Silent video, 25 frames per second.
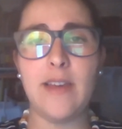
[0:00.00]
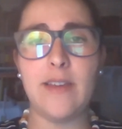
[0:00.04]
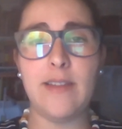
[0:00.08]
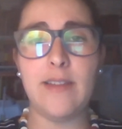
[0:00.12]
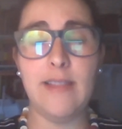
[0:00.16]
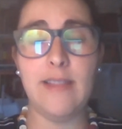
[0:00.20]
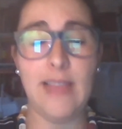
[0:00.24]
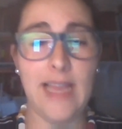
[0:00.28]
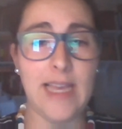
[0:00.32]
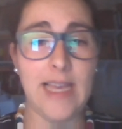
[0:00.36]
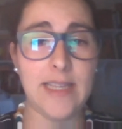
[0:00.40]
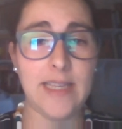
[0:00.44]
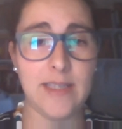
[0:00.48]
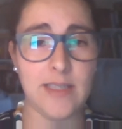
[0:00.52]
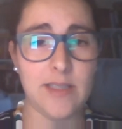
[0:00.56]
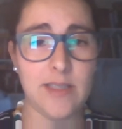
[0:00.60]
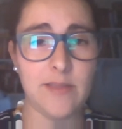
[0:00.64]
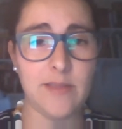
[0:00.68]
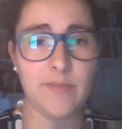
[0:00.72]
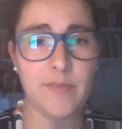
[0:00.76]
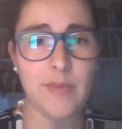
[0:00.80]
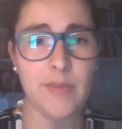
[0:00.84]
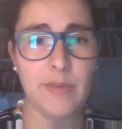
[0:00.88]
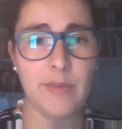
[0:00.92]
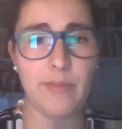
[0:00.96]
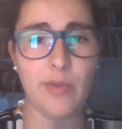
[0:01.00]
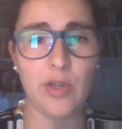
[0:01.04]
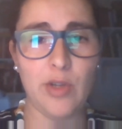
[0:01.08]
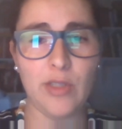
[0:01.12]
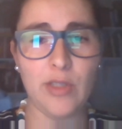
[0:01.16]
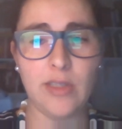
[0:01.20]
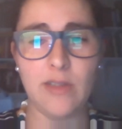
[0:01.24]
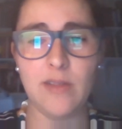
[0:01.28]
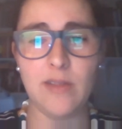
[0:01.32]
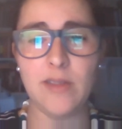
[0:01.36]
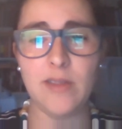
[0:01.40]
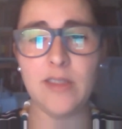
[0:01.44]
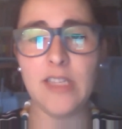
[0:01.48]
glass
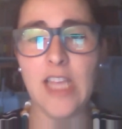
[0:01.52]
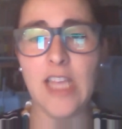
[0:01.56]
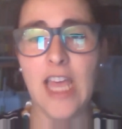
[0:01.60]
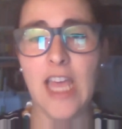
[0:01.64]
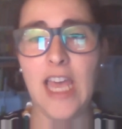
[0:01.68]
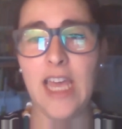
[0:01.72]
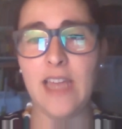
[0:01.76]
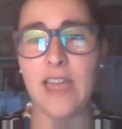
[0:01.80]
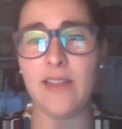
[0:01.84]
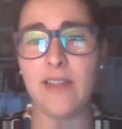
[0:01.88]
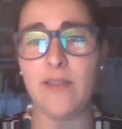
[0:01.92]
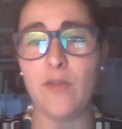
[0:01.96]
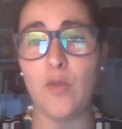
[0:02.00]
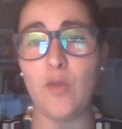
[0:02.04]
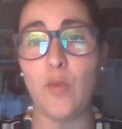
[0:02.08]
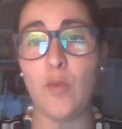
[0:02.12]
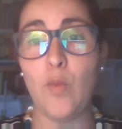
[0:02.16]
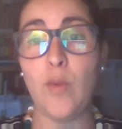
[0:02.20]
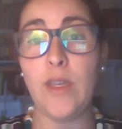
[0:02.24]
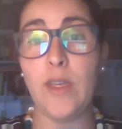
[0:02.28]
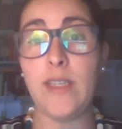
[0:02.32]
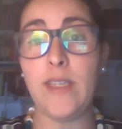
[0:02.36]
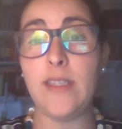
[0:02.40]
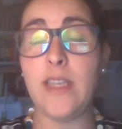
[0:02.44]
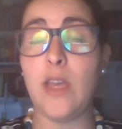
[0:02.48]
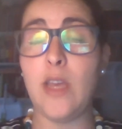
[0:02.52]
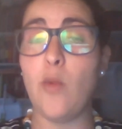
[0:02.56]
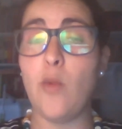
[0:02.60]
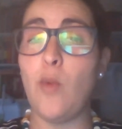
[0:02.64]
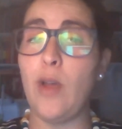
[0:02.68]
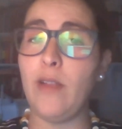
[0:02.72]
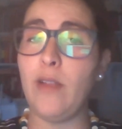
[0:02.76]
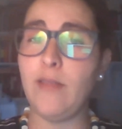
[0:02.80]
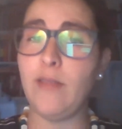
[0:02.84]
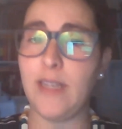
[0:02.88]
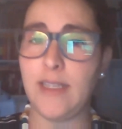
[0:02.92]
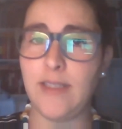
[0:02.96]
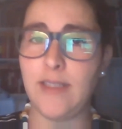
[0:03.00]
bottles, and we say,
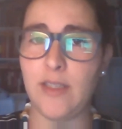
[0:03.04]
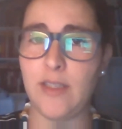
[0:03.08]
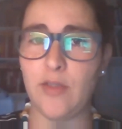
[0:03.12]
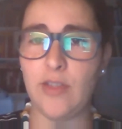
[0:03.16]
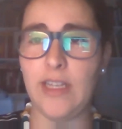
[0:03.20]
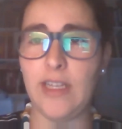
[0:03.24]
well, that's a good